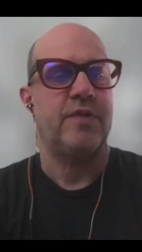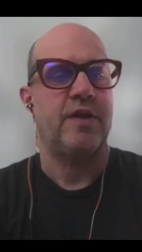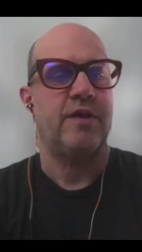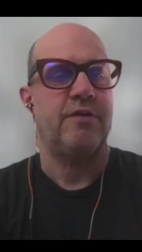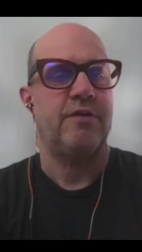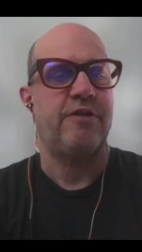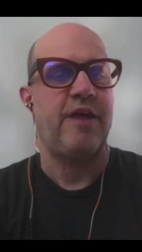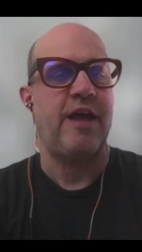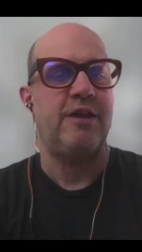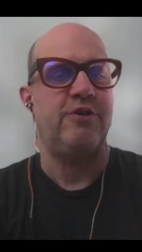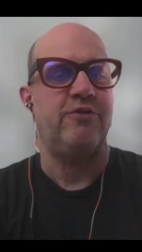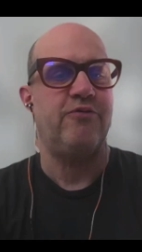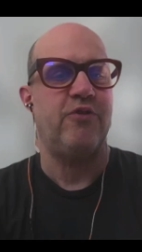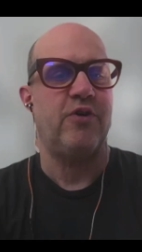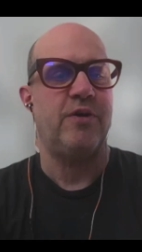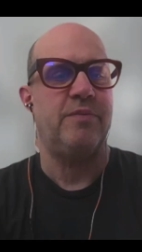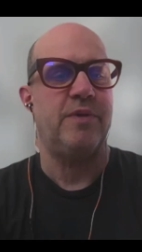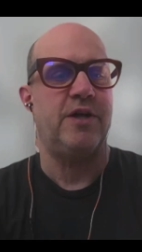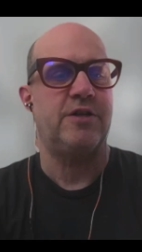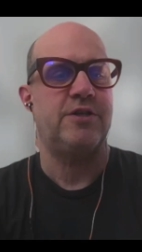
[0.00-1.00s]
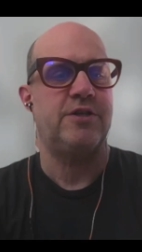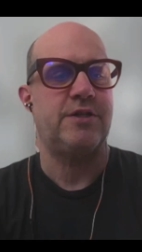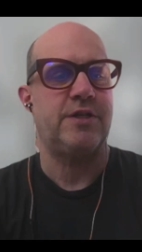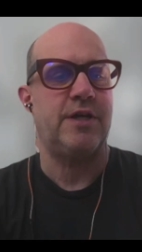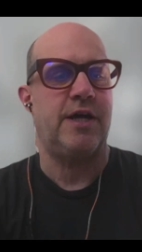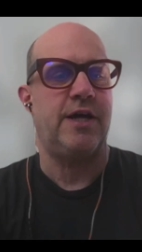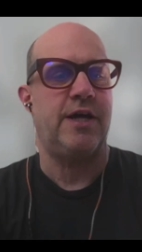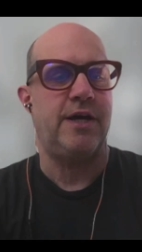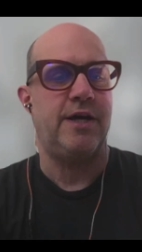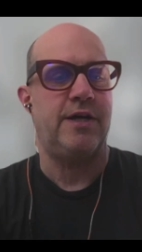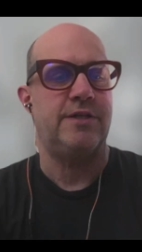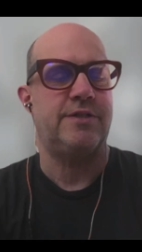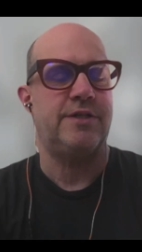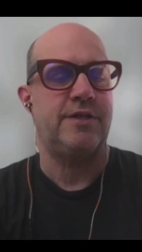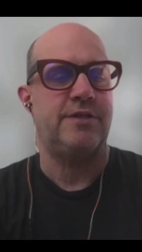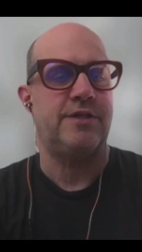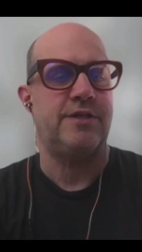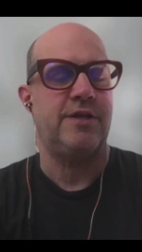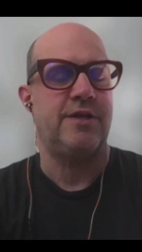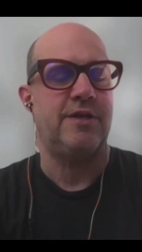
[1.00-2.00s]
Thank you very much,
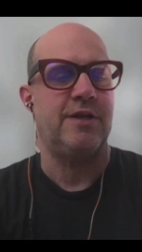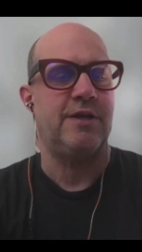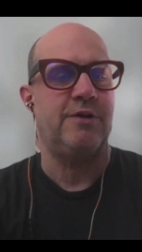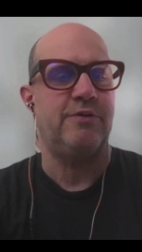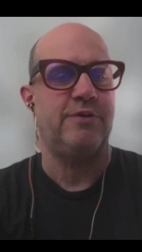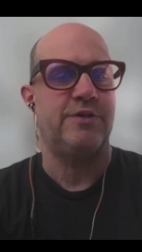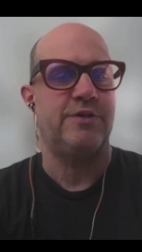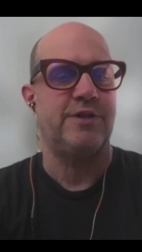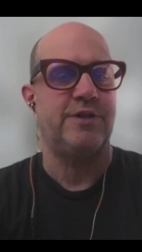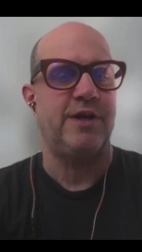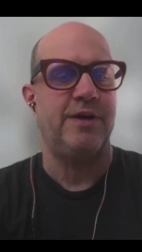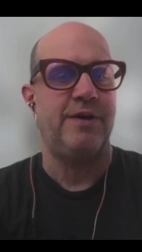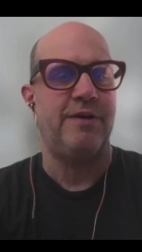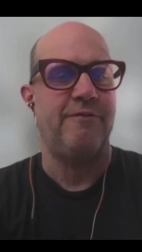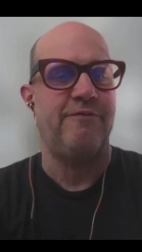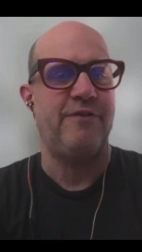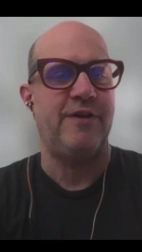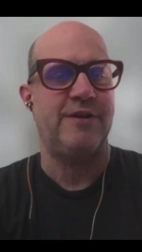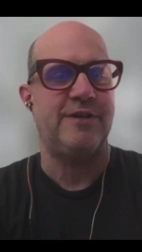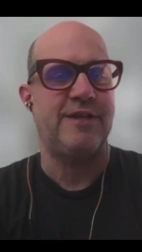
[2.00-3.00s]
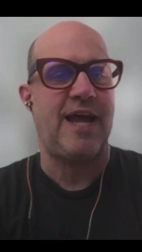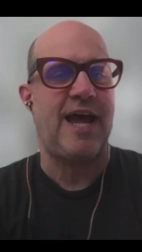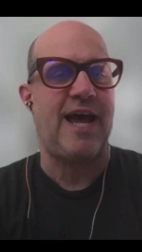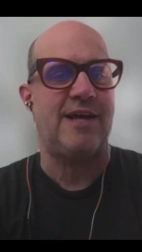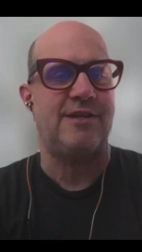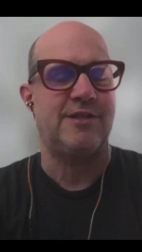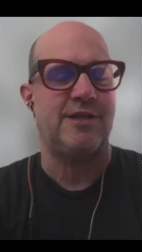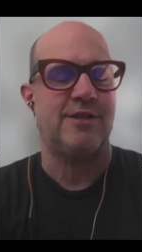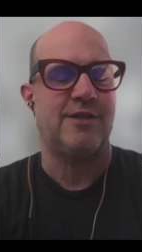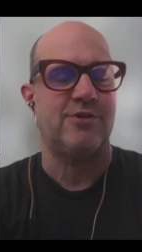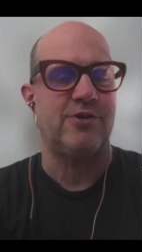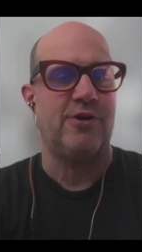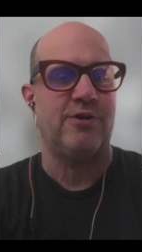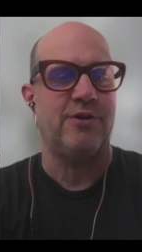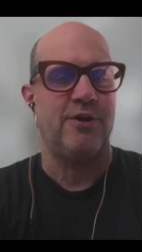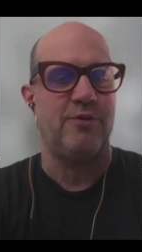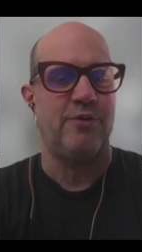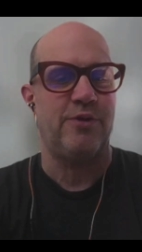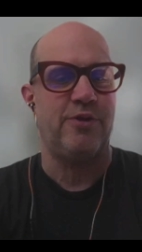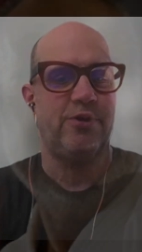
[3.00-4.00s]
Sensei. It was fantastic
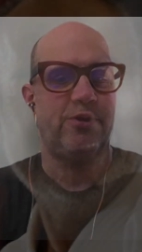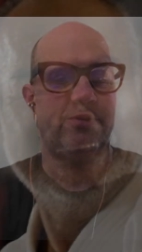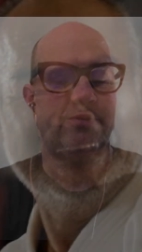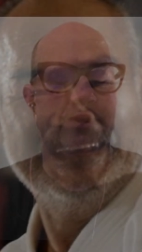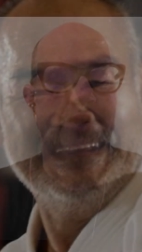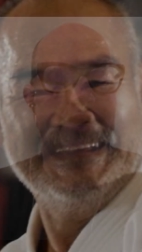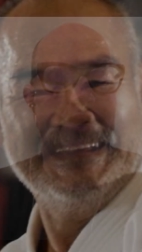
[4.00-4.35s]
talking with you.